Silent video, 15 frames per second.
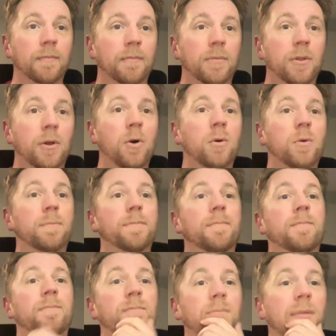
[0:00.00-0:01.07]
No.
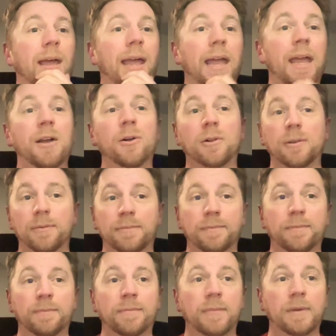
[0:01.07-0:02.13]
Angle.
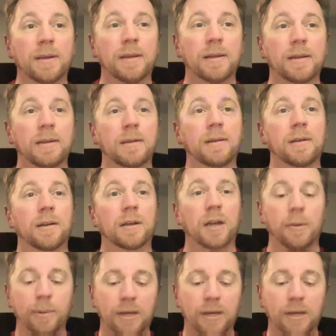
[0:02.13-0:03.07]
Gotta